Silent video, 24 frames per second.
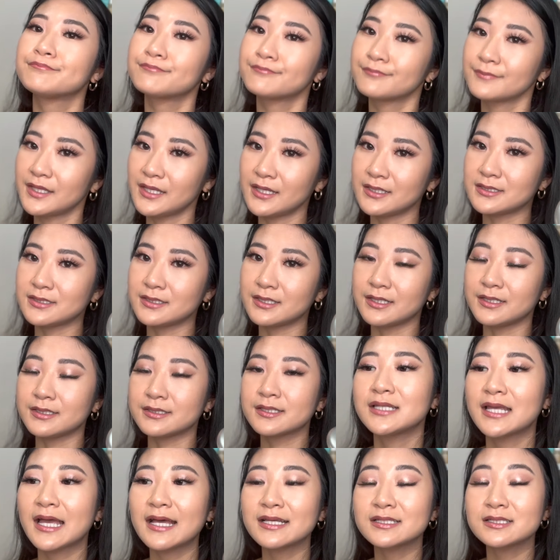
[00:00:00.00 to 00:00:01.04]
It's
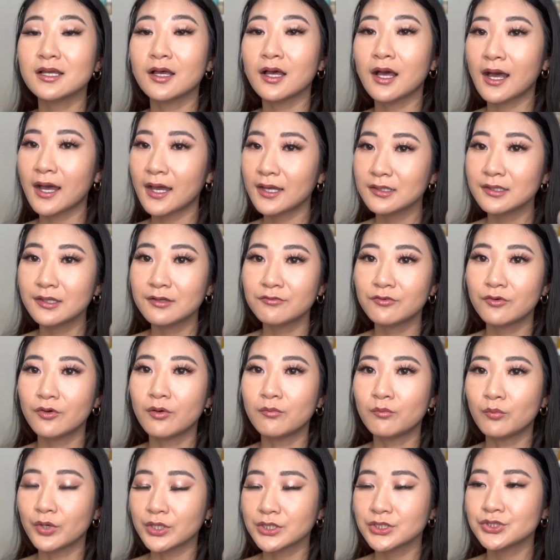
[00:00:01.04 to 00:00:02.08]
this. It has a high level
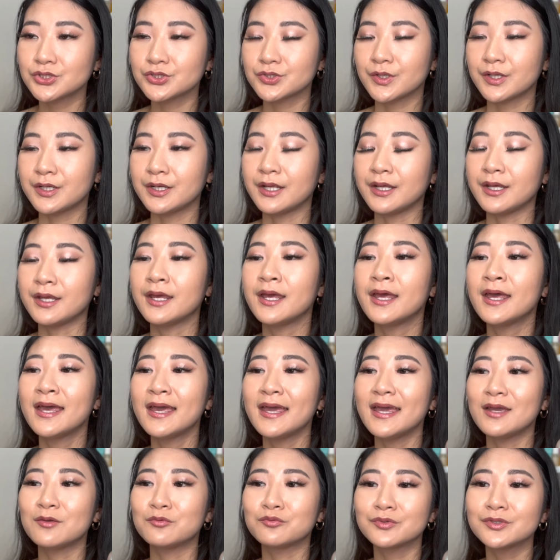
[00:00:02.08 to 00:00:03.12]
of moisture in it.
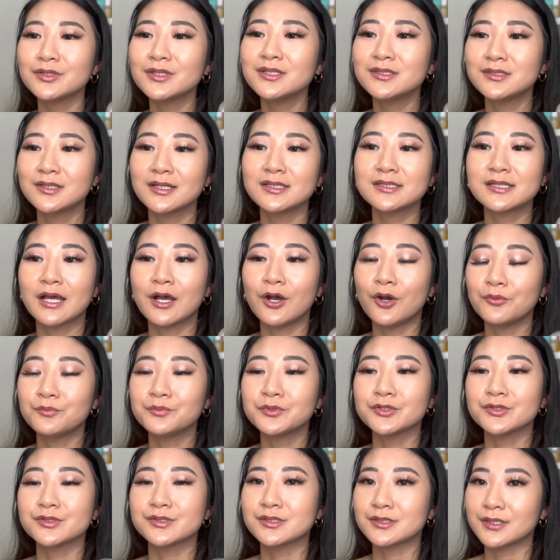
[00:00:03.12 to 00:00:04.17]
It really does help
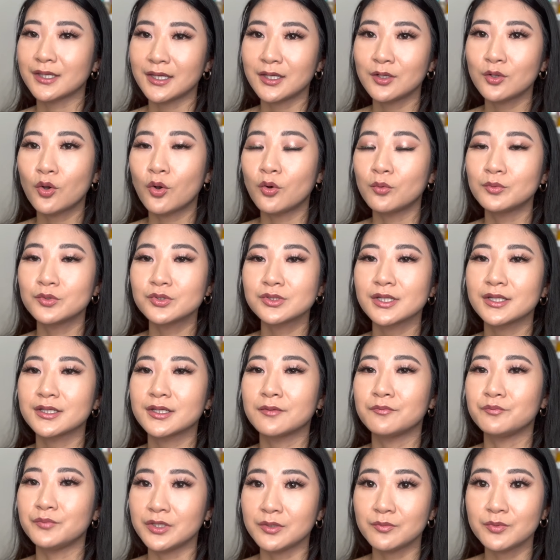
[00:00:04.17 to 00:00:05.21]
your skin almost like
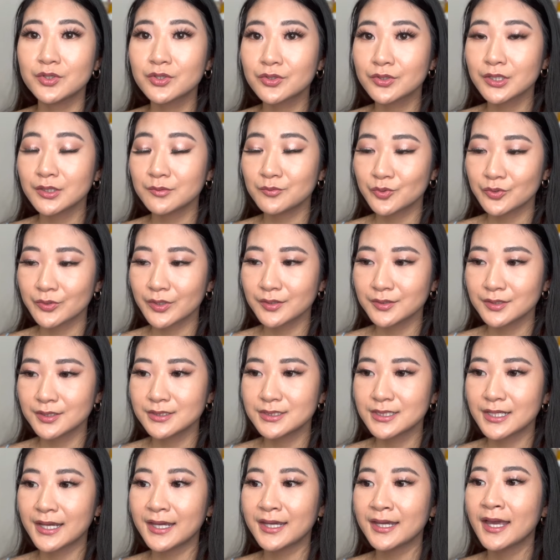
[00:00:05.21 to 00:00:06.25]
a BB cream throughout the
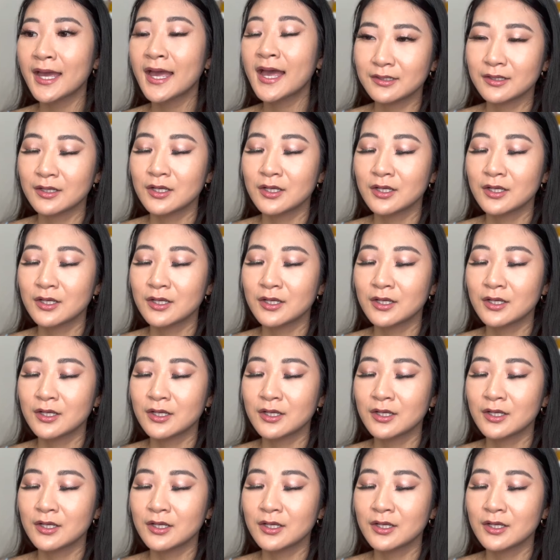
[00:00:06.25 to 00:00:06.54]
day.